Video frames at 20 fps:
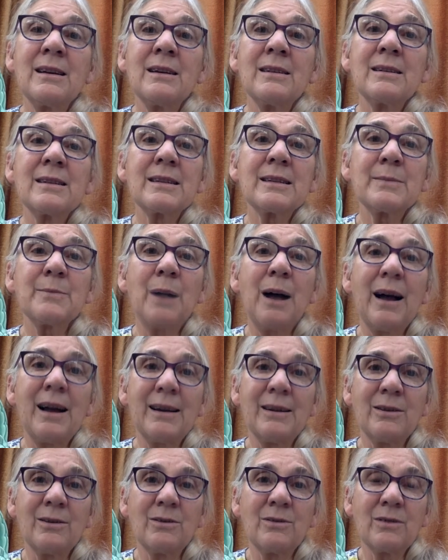
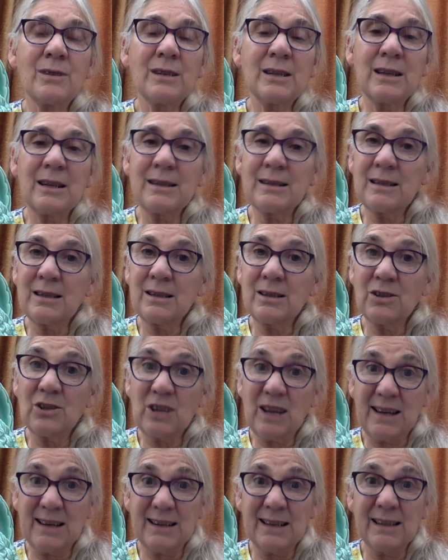smile turned into
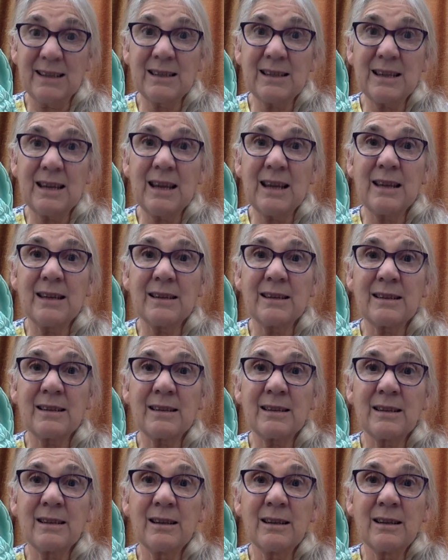gentle tears
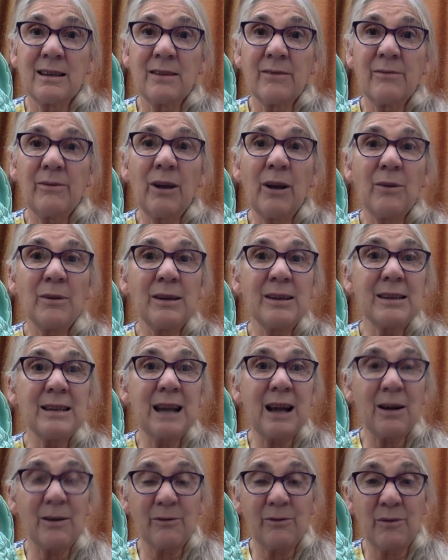flowing
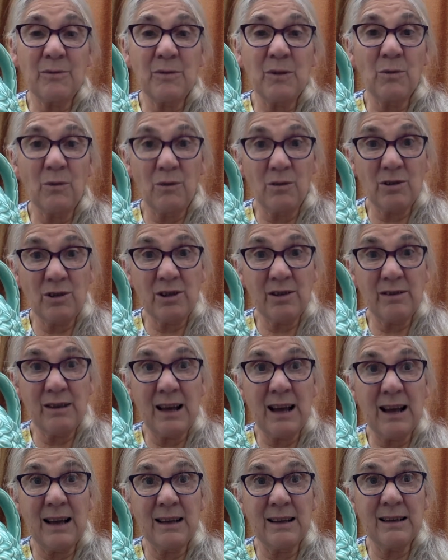down from her watery
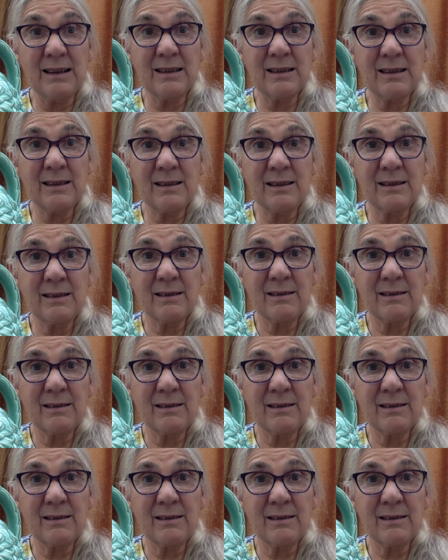eyes.